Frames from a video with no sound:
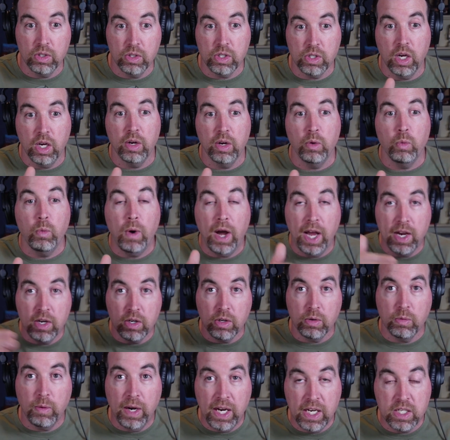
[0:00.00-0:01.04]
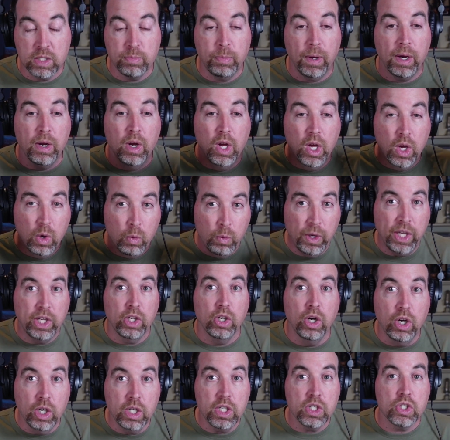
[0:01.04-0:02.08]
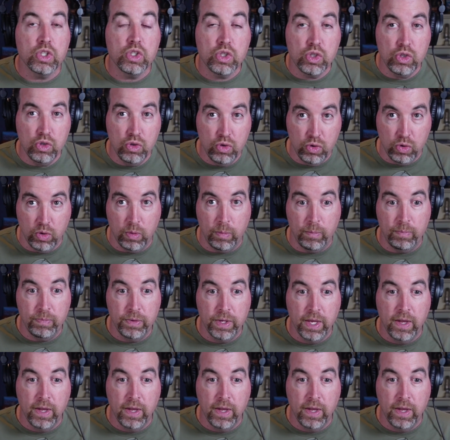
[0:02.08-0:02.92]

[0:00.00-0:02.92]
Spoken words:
on a wider range, but we could assume